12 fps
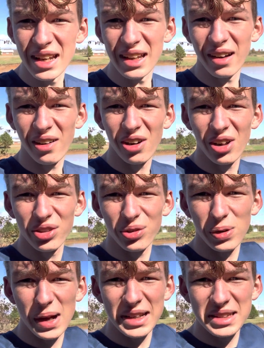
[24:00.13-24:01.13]
it, all the
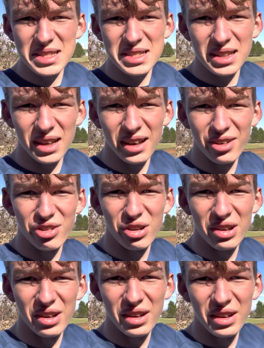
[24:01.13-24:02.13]
white stuff,
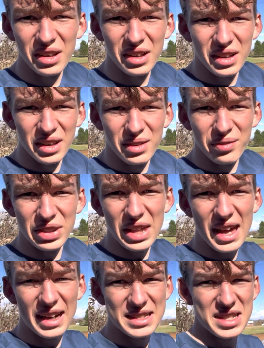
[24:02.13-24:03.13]
but
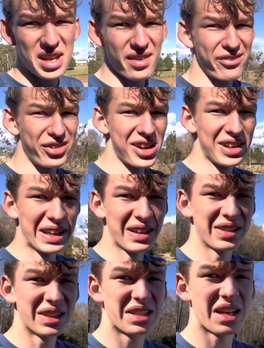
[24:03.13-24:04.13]
that is it floating
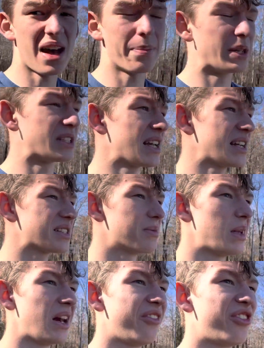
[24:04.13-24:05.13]
on the top. It takes a
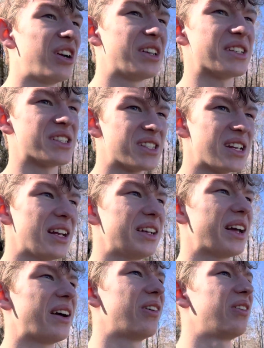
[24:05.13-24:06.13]
minute for it to sink
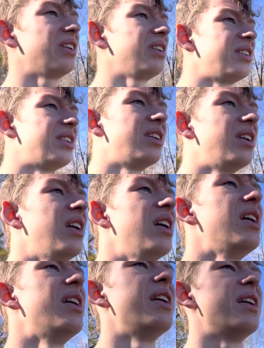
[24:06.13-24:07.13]
down,
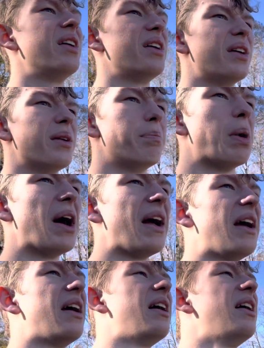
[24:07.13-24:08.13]
but
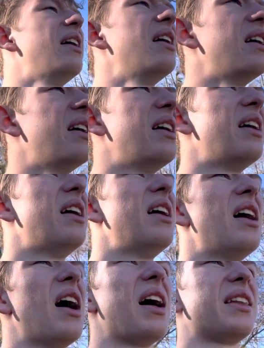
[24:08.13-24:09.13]

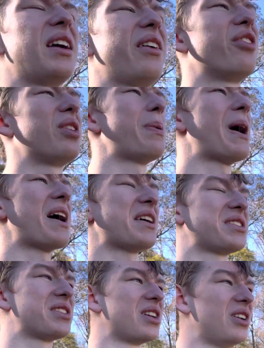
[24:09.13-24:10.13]
I think for the
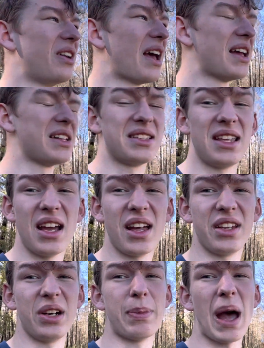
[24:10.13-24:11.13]
past 2 days, the
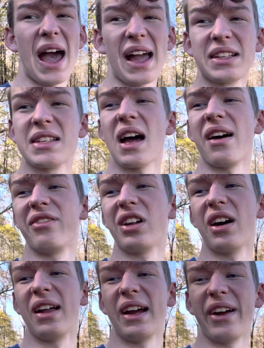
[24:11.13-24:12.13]
other bags that I've
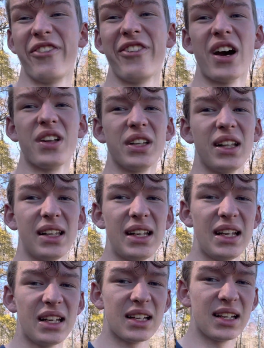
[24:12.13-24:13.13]
done have found the leak.